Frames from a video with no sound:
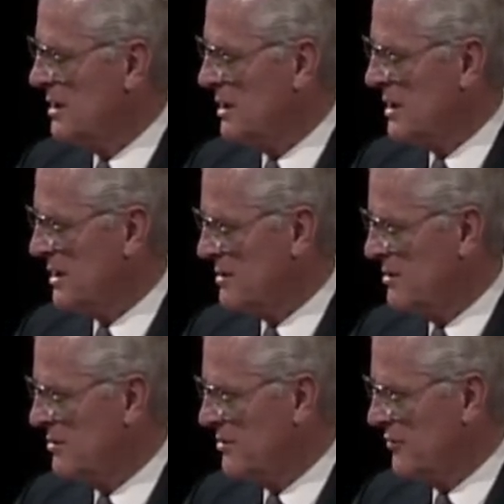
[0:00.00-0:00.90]
like to
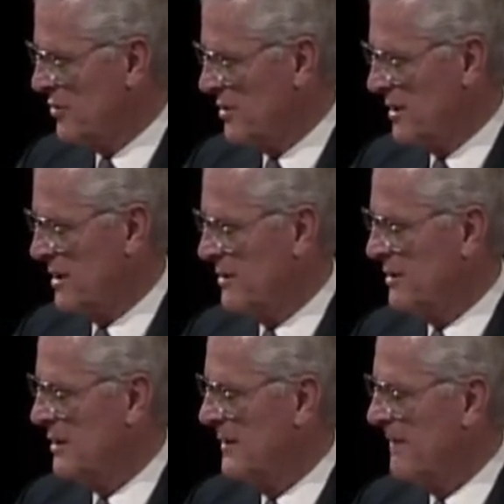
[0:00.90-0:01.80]
do for another,